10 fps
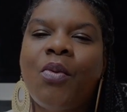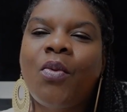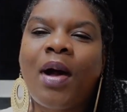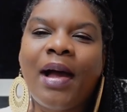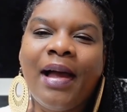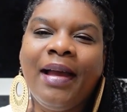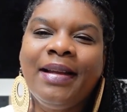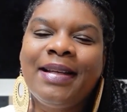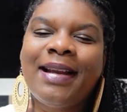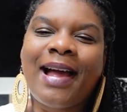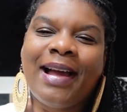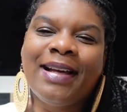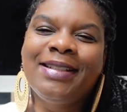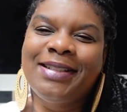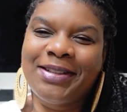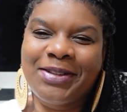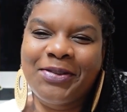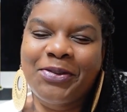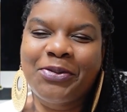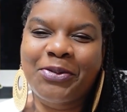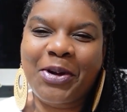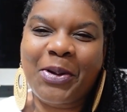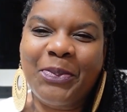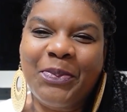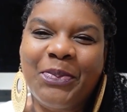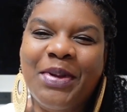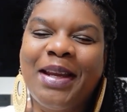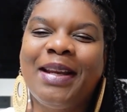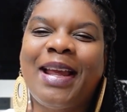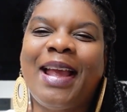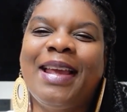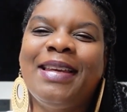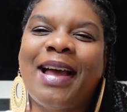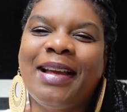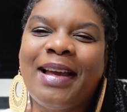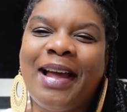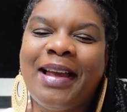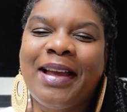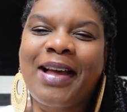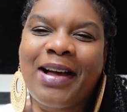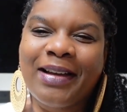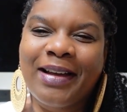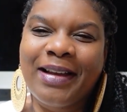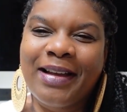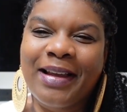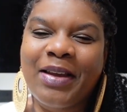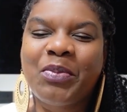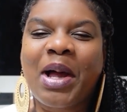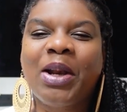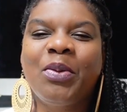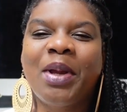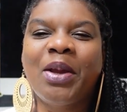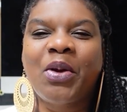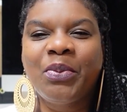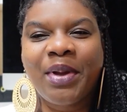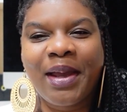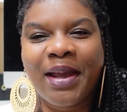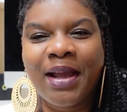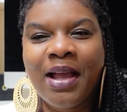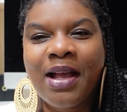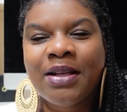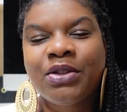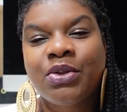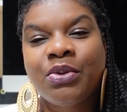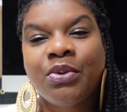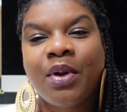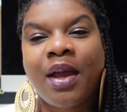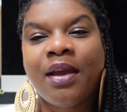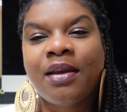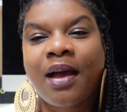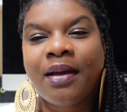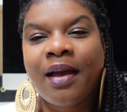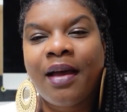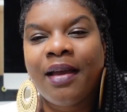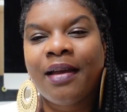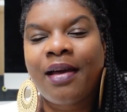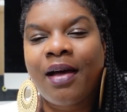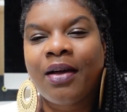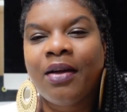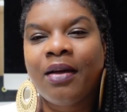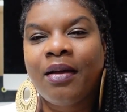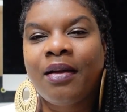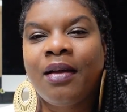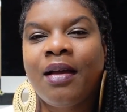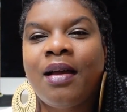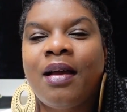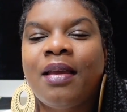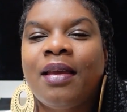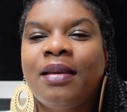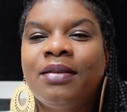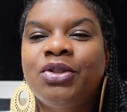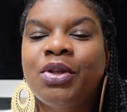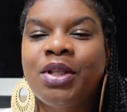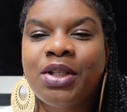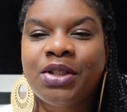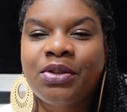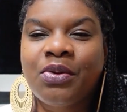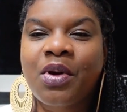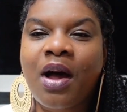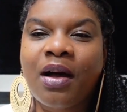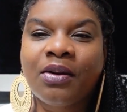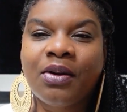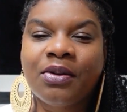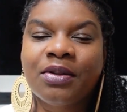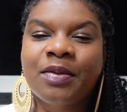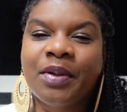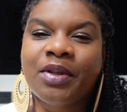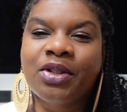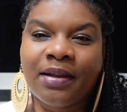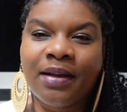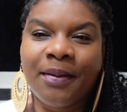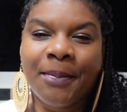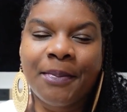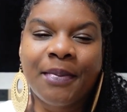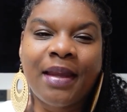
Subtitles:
Why did I shift from being a Yaya and Ganga in Palo Mayombe to a Yaya and Ganga in Traditional Kongo Spirituality?